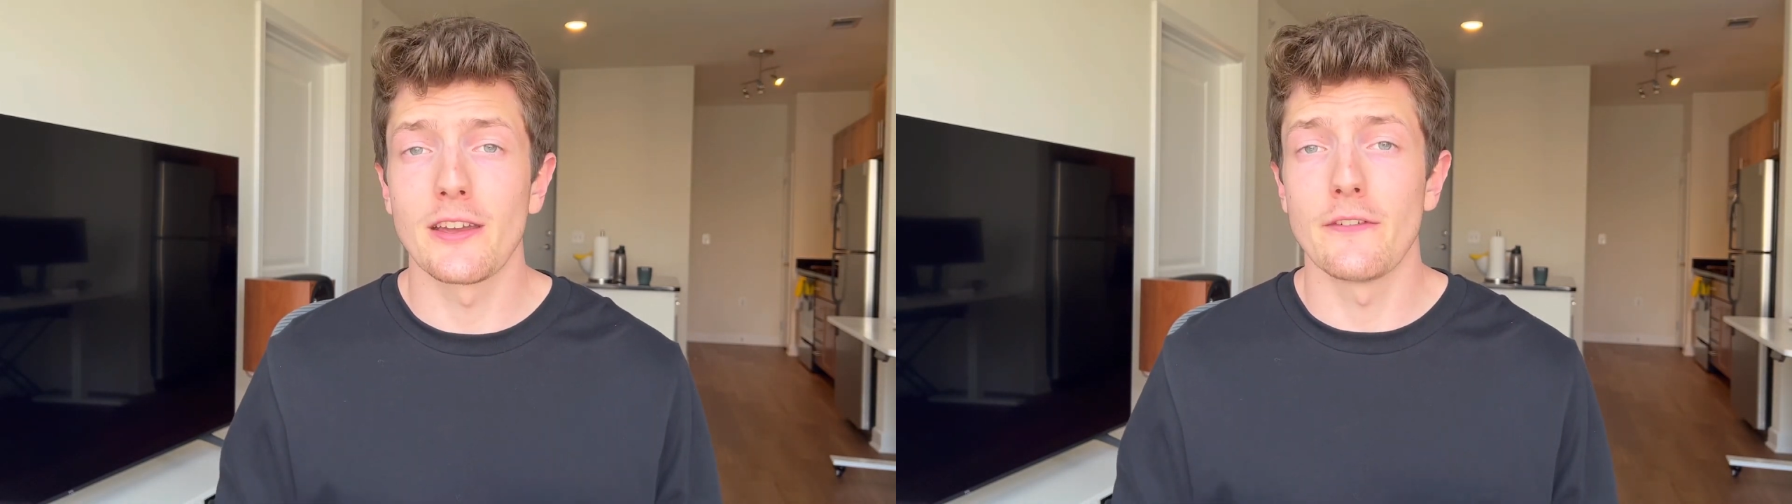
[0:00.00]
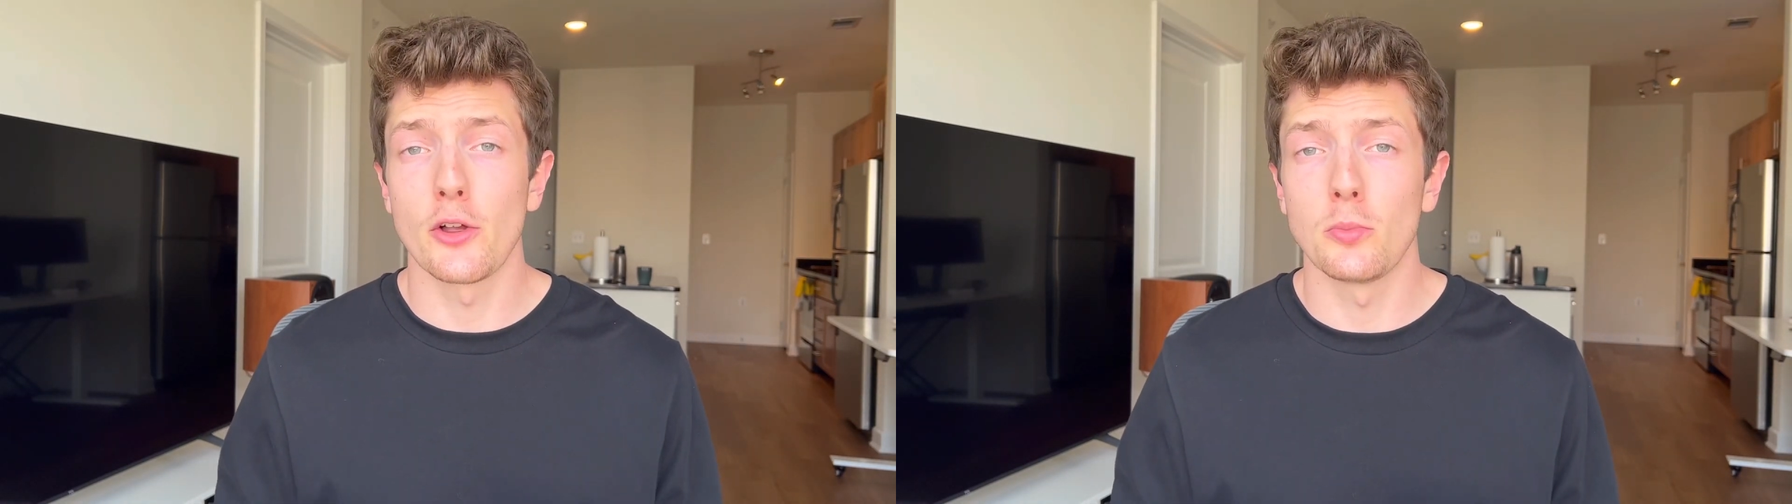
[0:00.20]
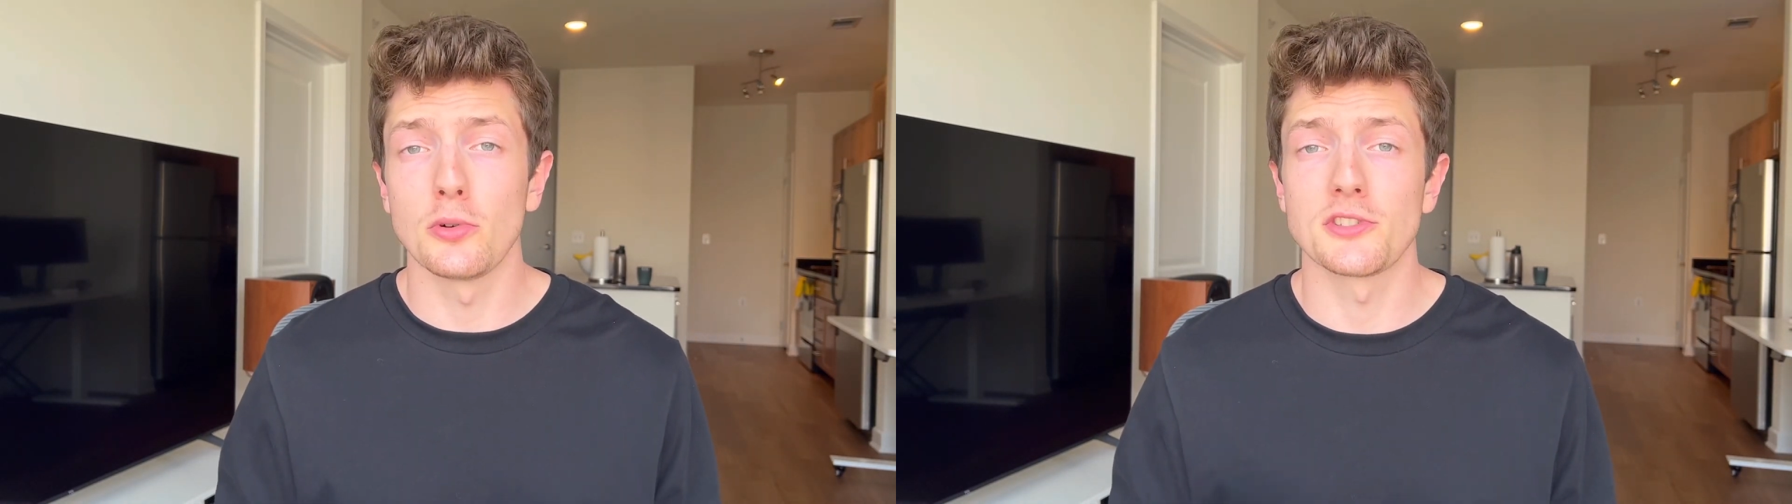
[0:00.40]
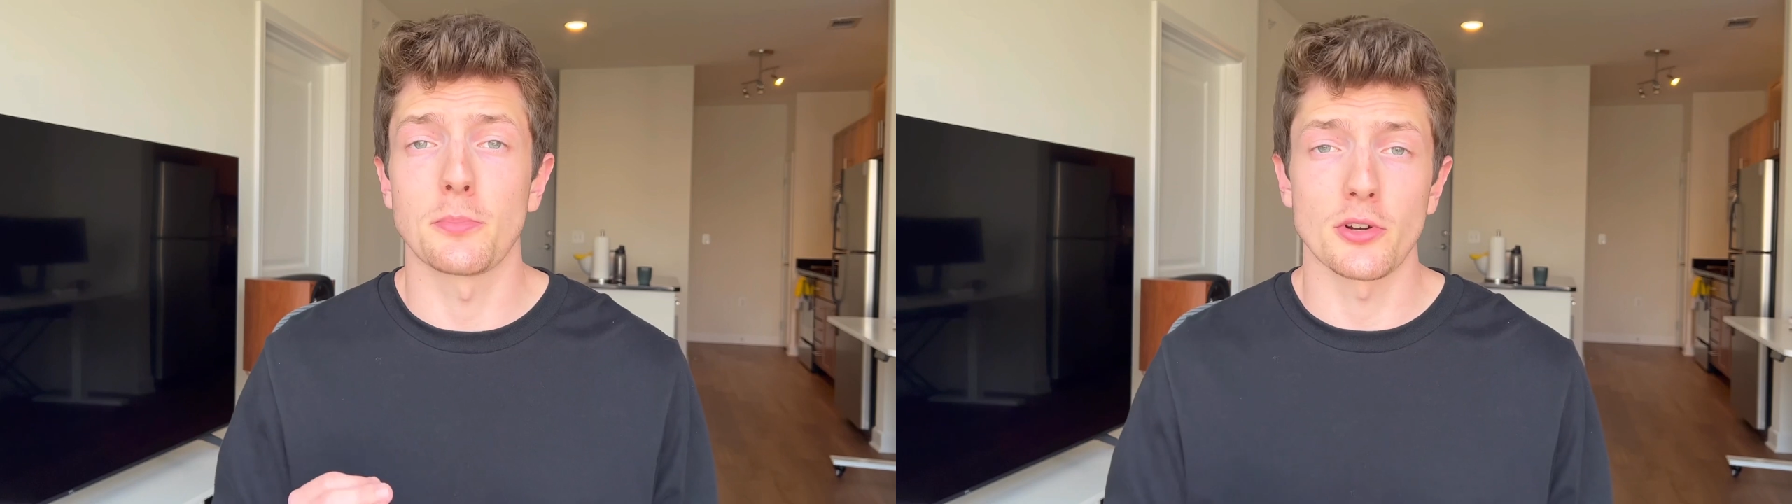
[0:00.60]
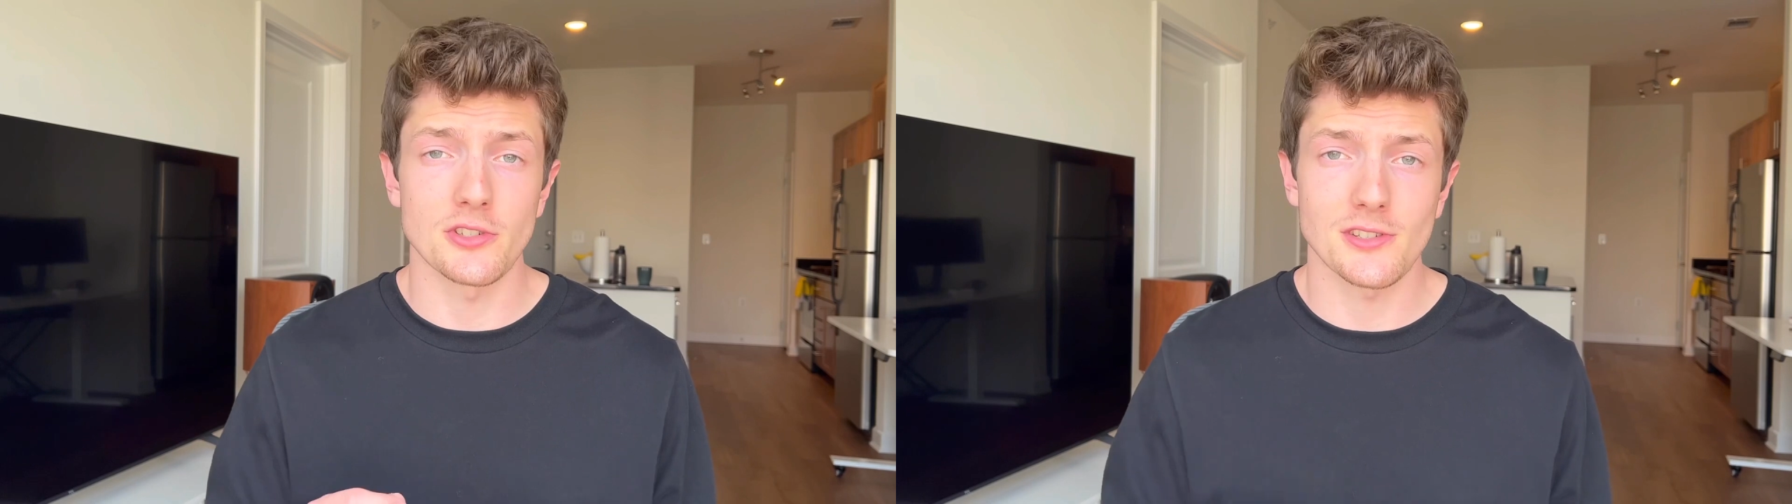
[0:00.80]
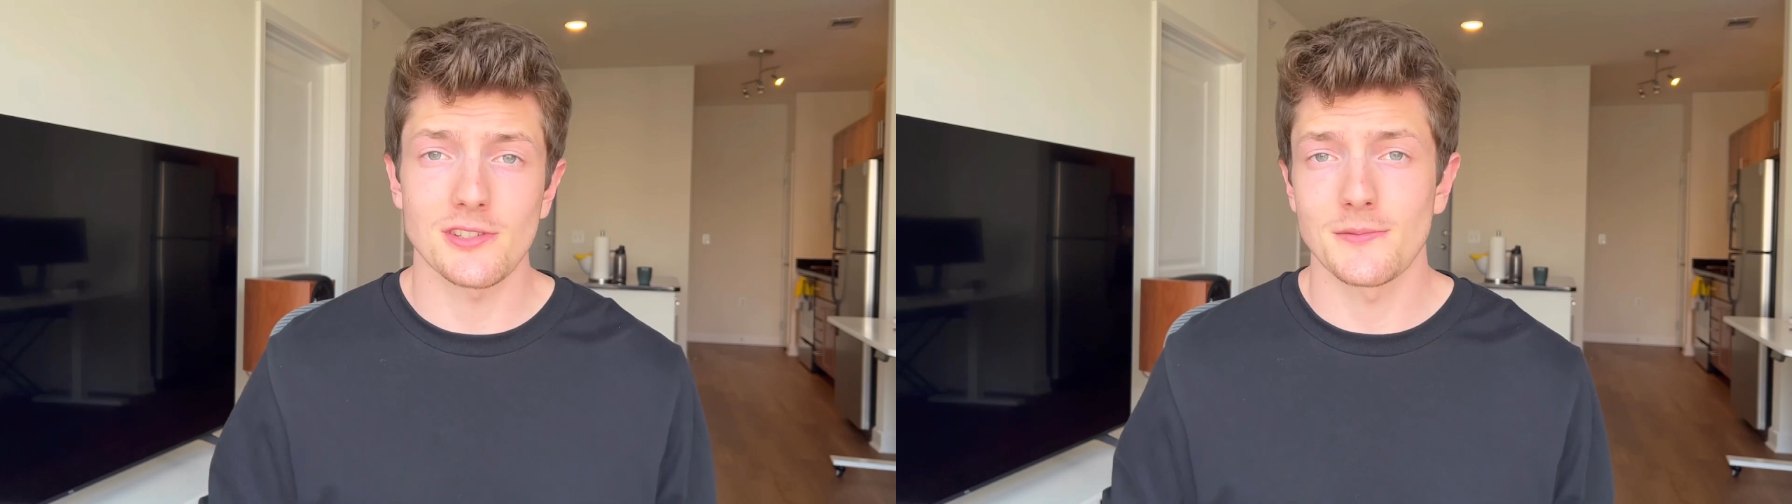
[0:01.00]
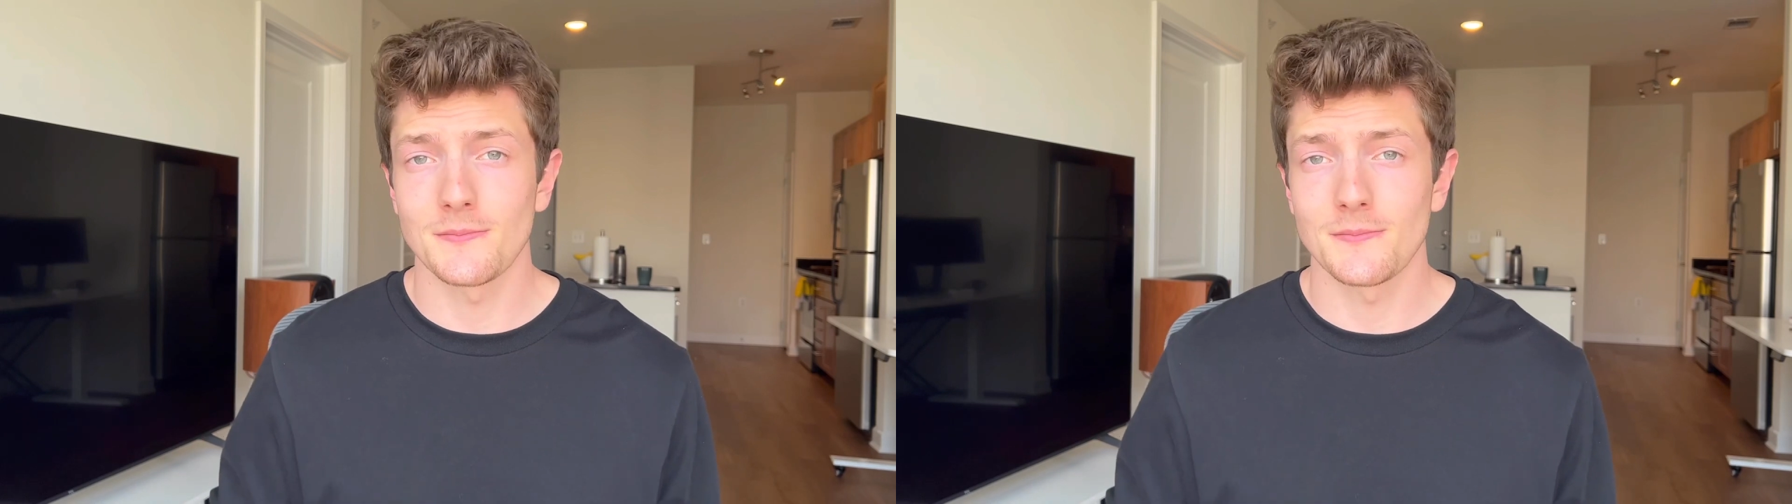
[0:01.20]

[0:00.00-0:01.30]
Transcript: available to purchase.